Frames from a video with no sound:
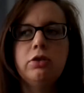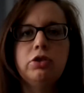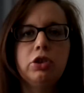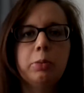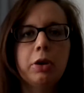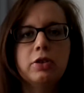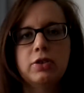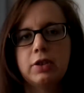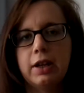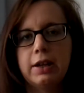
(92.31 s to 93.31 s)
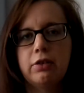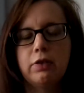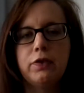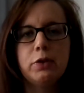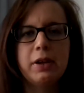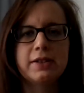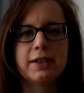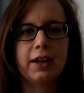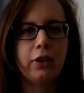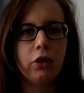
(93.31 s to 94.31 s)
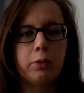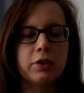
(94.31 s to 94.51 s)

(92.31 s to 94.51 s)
YouTubers uh, review it and I thought it